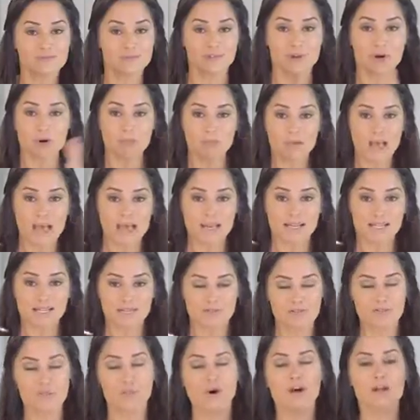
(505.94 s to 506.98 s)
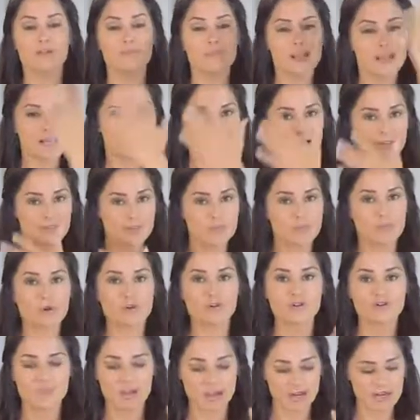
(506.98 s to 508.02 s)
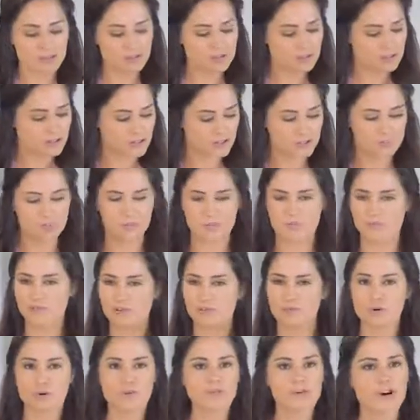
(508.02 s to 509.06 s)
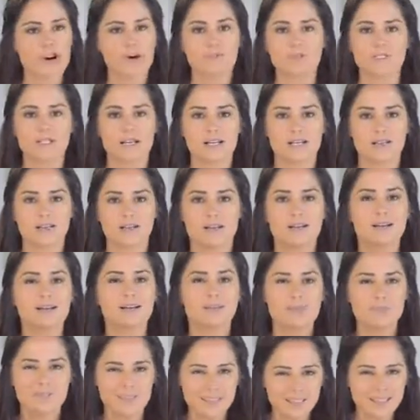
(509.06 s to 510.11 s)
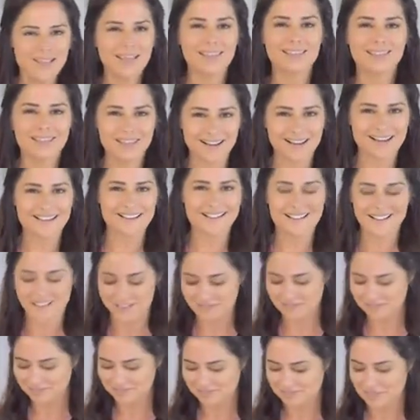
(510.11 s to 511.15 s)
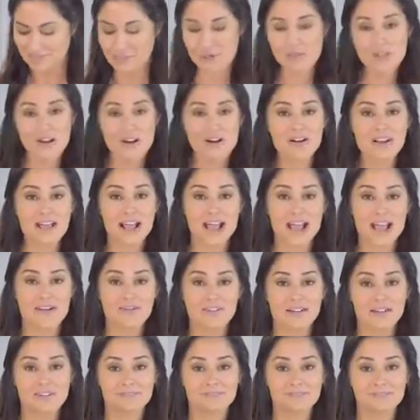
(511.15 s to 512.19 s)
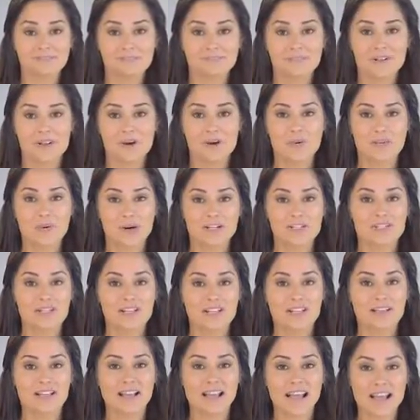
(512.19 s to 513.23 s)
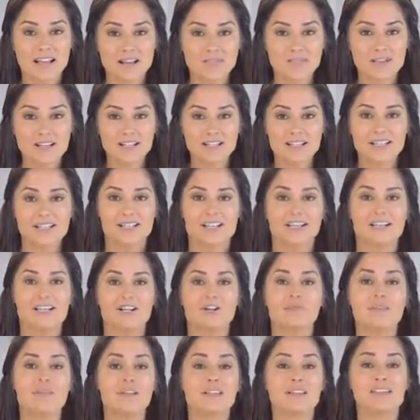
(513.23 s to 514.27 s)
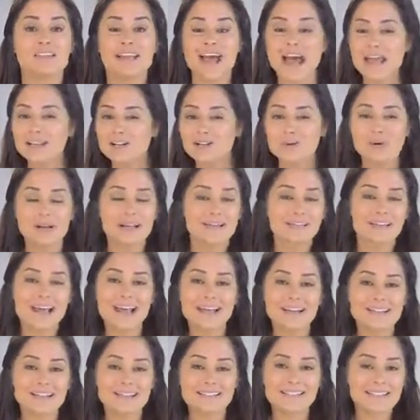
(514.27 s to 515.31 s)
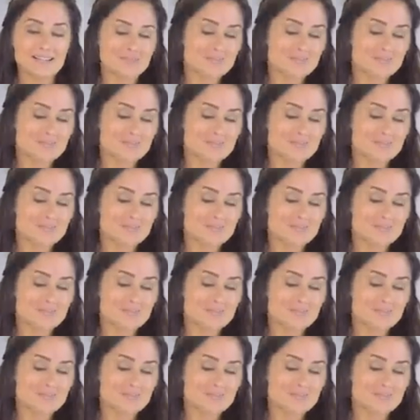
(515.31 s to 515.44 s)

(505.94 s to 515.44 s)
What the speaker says: So don't panic. If you want to make an even more dramatic look, just put a few more drops in. But you get the idea. So there you have it. Once you get the hang of it, it'll be that quick, that easy.